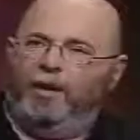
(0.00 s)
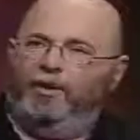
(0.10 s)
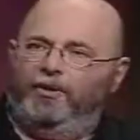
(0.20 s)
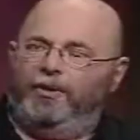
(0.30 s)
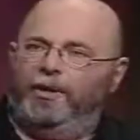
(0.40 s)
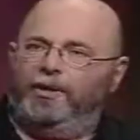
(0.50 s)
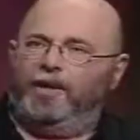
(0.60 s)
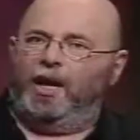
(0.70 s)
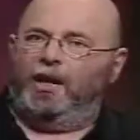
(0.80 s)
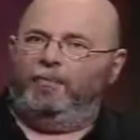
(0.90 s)
a couple of
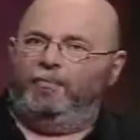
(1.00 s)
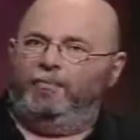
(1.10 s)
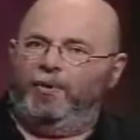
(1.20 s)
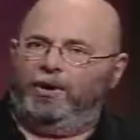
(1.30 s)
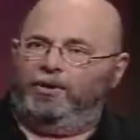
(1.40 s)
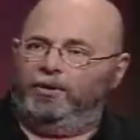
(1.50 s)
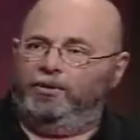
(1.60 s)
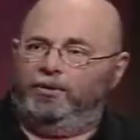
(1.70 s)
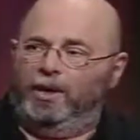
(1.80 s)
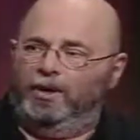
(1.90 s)
things. Uh, part
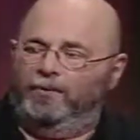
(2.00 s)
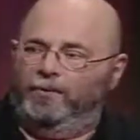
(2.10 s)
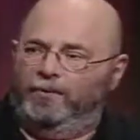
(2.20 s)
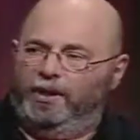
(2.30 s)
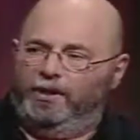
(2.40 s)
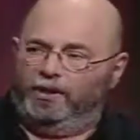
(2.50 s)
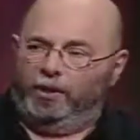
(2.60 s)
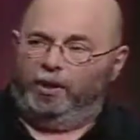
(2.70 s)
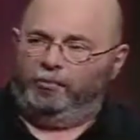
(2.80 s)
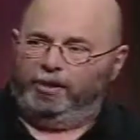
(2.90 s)
two of the
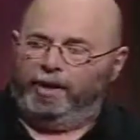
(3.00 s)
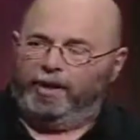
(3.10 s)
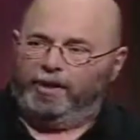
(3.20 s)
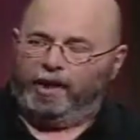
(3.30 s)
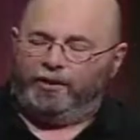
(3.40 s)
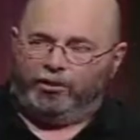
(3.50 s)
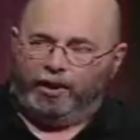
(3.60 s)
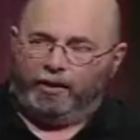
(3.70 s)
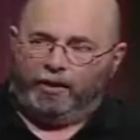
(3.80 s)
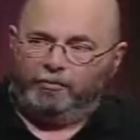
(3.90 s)
Salt plays at
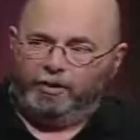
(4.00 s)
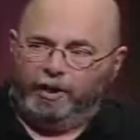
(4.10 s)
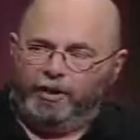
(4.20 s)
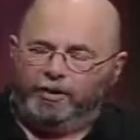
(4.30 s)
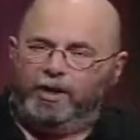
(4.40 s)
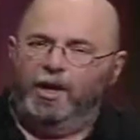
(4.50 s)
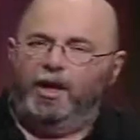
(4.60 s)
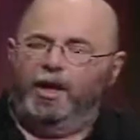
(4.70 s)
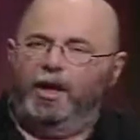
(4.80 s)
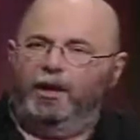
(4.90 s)
Shotgun Players. Mm
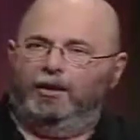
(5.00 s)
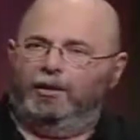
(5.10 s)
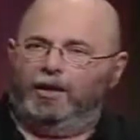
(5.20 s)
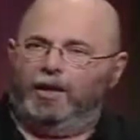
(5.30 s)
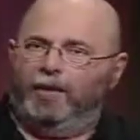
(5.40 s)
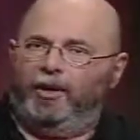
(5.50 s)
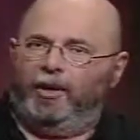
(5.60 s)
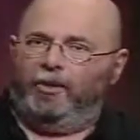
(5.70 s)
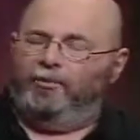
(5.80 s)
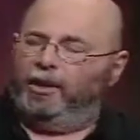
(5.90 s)
-hmm. uh, that's
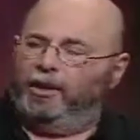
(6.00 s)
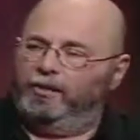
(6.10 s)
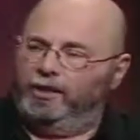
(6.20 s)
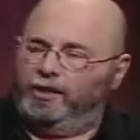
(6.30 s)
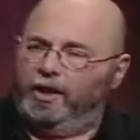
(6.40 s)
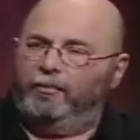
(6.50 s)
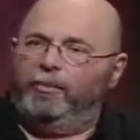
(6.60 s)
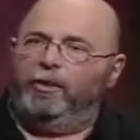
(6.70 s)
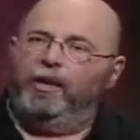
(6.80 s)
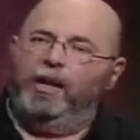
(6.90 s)
coming up in the beginning of
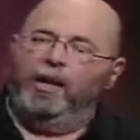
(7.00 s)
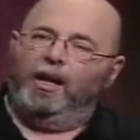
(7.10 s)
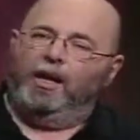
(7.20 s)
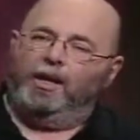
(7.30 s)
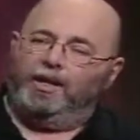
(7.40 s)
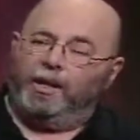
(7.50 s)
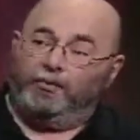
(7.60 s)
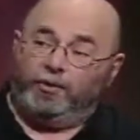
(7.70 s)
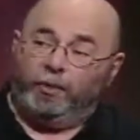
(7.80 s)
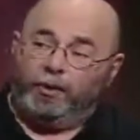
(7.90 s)
December. Uh,
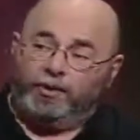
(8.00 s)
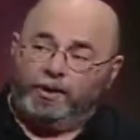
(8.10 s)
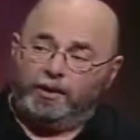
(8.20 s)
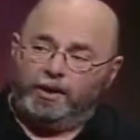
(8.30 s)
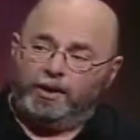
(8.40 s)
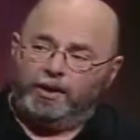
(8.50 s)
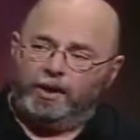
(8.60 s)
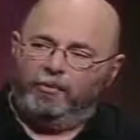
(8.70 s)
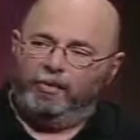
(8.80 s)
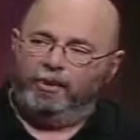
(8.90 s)
Central Works Theater
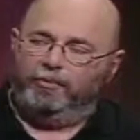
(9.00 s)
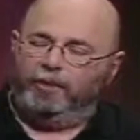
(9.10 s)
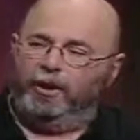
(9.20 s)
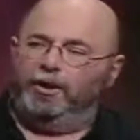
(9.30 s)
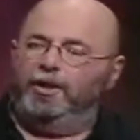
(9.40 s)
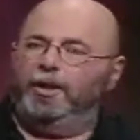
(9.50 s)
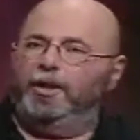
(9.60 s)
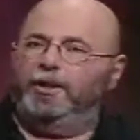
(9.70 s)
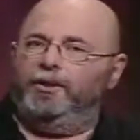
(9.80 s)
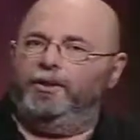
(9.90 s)
Ensemble in
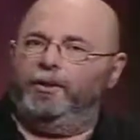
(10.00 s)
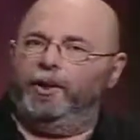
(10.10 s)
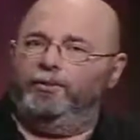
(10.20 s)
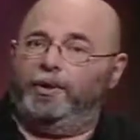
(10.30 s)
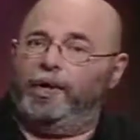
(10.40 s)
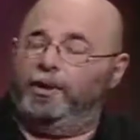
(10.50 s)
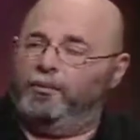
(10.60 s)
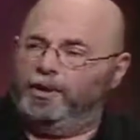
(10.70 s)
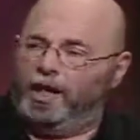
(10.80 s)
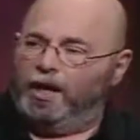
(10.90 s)
Berkeley is doing
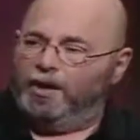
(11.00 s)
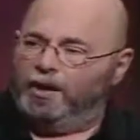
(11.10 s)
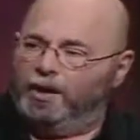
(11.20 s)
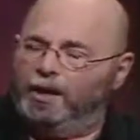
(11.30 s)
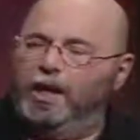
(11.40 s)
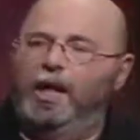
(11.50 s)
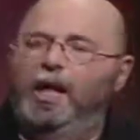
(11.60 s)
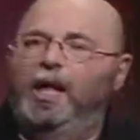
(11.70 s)
Penelope's Odyssey.